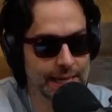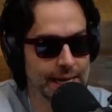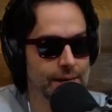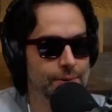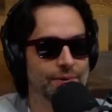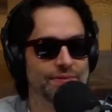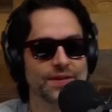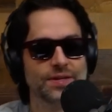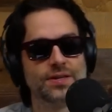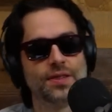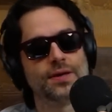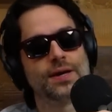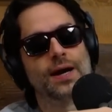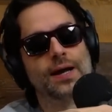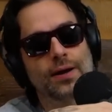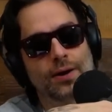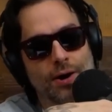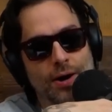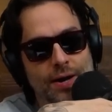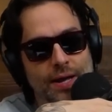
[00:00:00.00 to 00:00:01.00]
Anyway, these are the
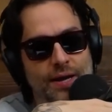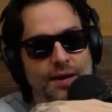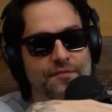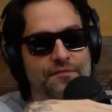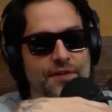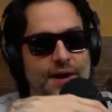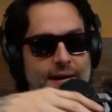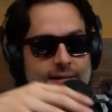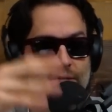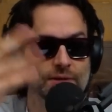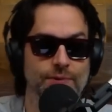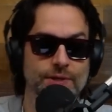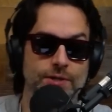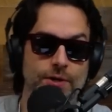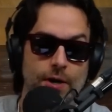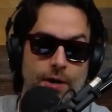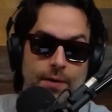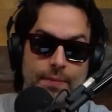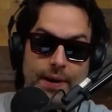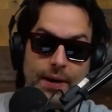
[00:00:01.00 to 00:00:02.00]
kind of hard-hitting facts that we
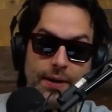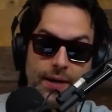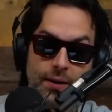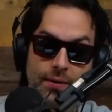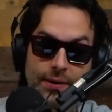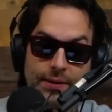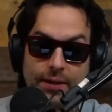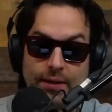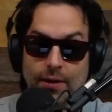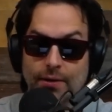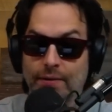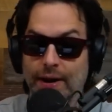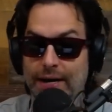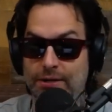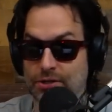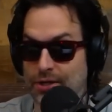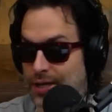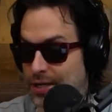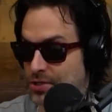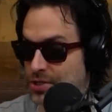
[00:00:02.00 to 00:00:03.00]
talk about here at the
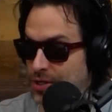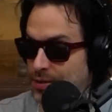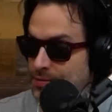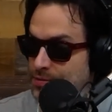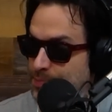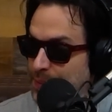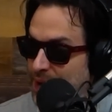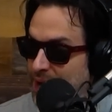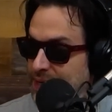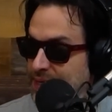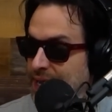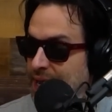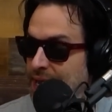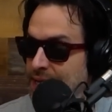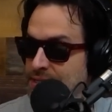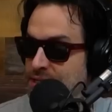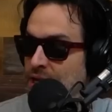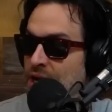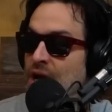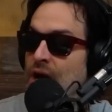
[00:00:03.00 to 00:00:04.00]
Congratulations
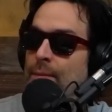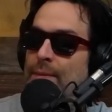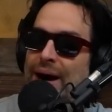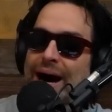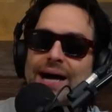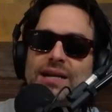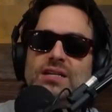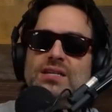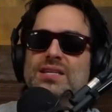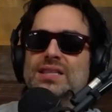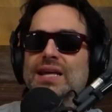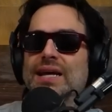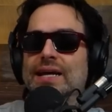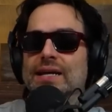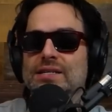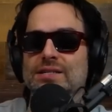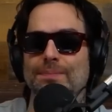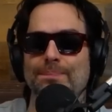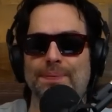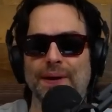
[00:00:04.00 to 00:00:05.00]
podcast. But I just think
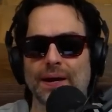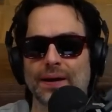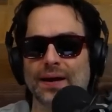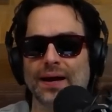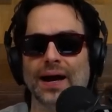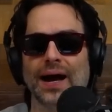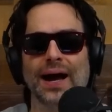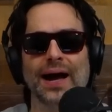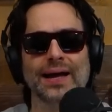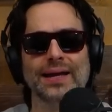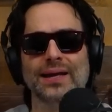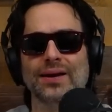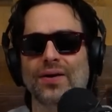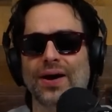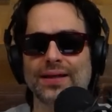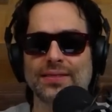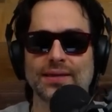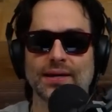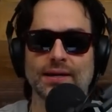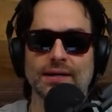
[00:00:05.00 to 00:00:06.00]
it's a big, uh, I you know,
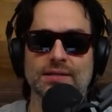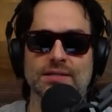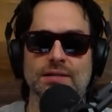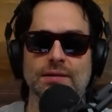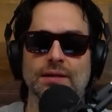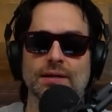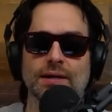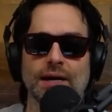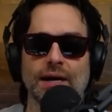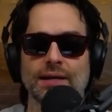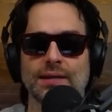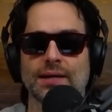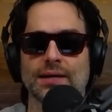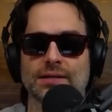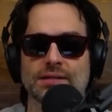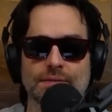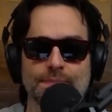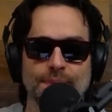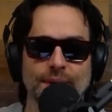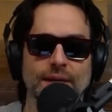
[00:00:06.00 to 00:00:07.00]
I think it's a, I think
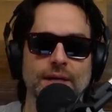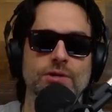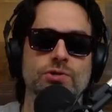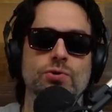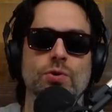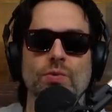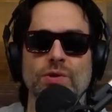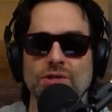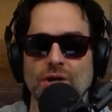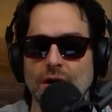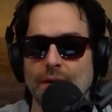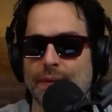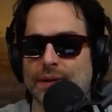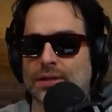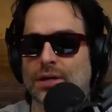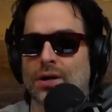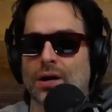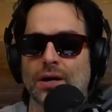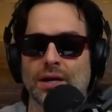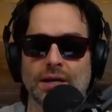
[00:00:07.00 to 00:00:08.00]
it's a big issue, and we talk about
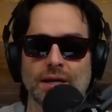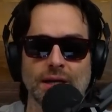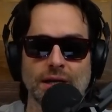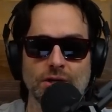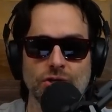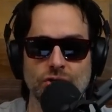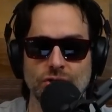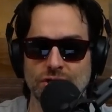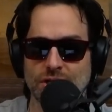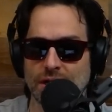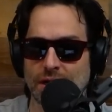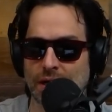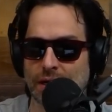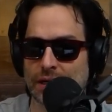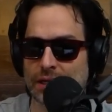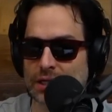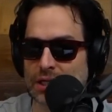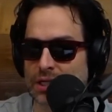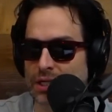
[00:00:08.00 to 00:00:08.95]
the hard-hitting issues here.